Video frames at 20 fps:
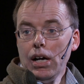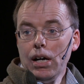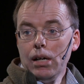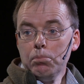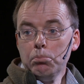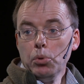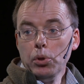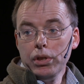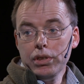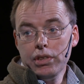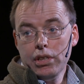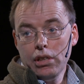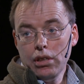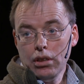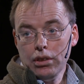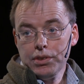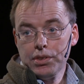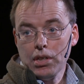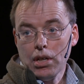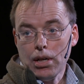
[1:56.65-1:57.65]
More
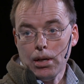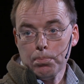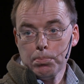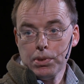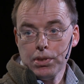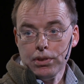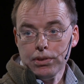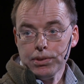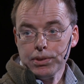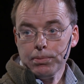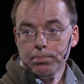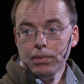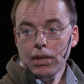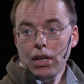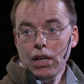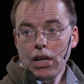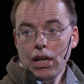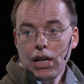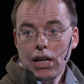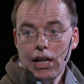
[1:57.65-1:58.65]
tillage options.
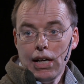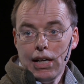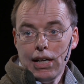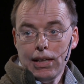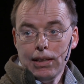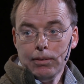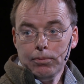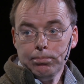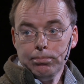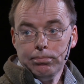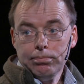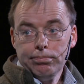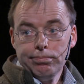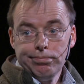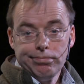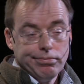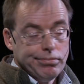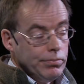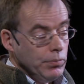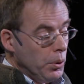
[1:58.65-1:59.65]

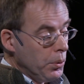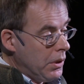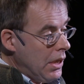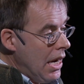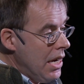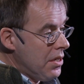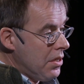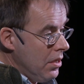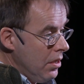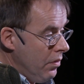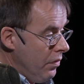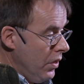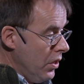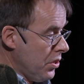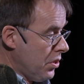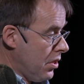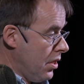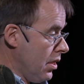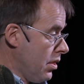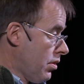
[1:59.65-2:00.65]
Rotation
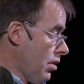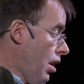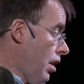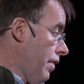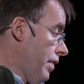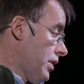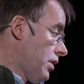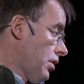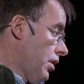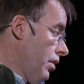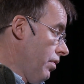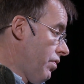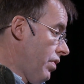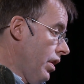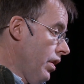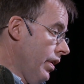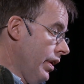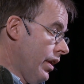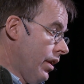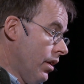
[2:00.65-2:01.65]
diversity is obviously
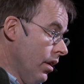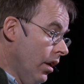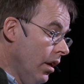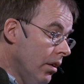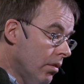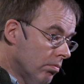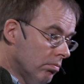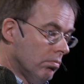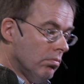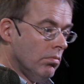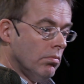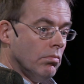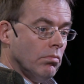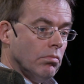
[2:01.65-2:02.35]
very good